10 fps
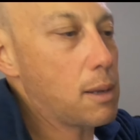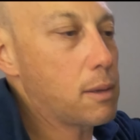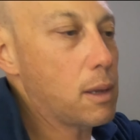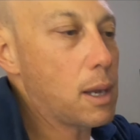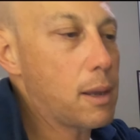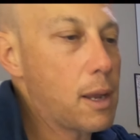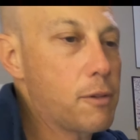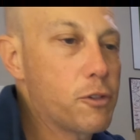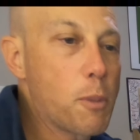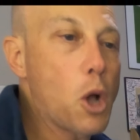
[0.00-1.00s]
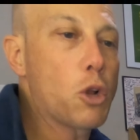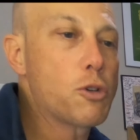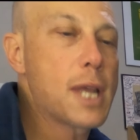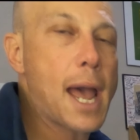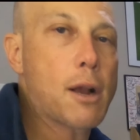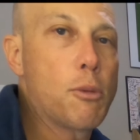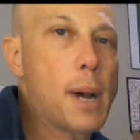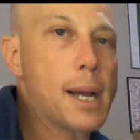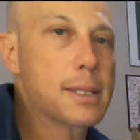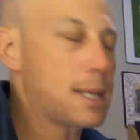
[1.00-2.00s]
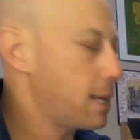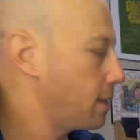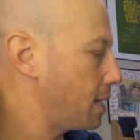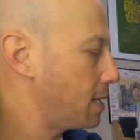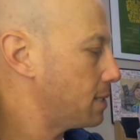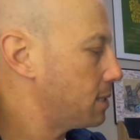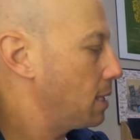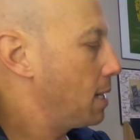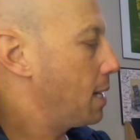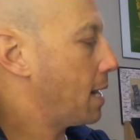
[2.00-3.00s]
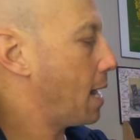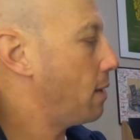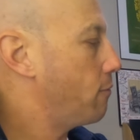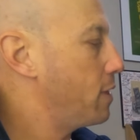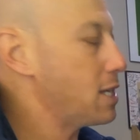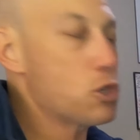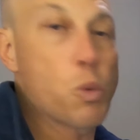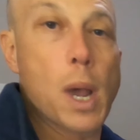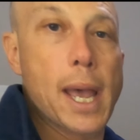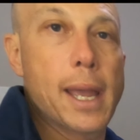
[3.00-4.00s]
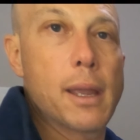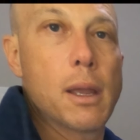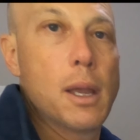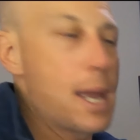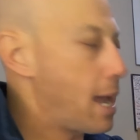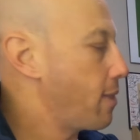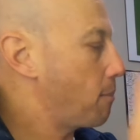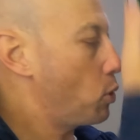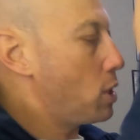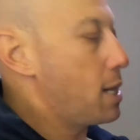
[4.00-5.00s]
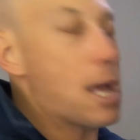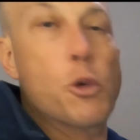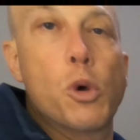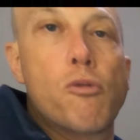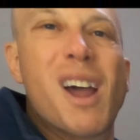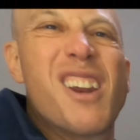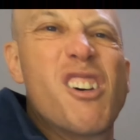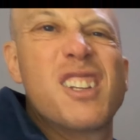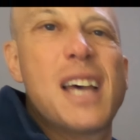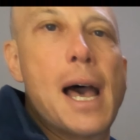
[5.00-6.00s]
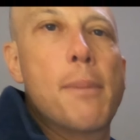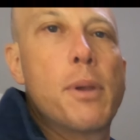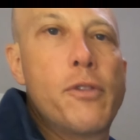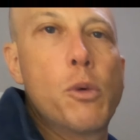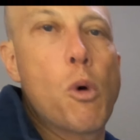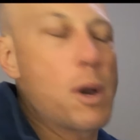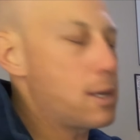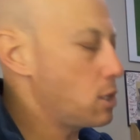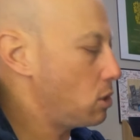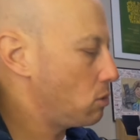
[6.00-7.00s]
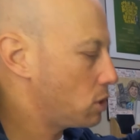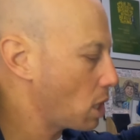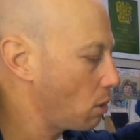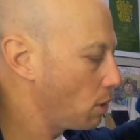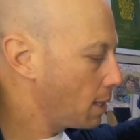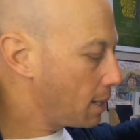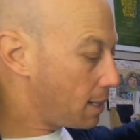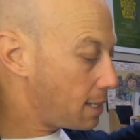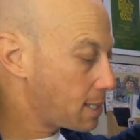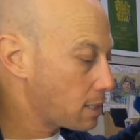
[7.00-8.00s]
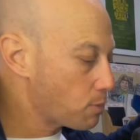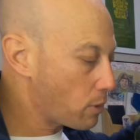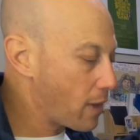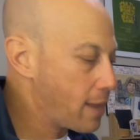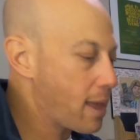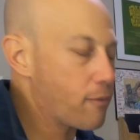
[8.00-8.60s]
a smaller tackle box like this, kind of this way, and then put another one right on top if you wanted to. So it does provide